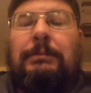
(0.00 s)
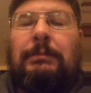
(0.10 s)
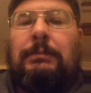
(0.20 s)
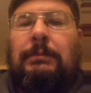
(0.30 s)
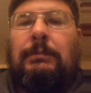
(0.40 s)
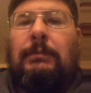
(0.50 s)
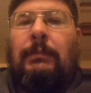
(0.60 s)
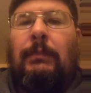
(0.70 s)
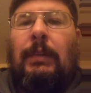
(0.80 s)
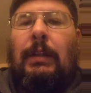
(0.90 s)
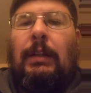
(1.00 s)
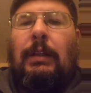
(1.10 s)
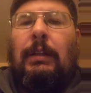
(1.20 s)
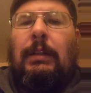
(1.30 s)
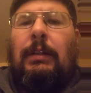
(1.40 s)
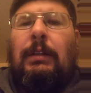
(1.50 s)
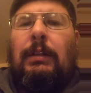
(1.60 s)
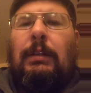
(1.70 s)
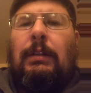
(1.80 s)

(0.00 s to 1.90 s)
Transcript: (no one is talking)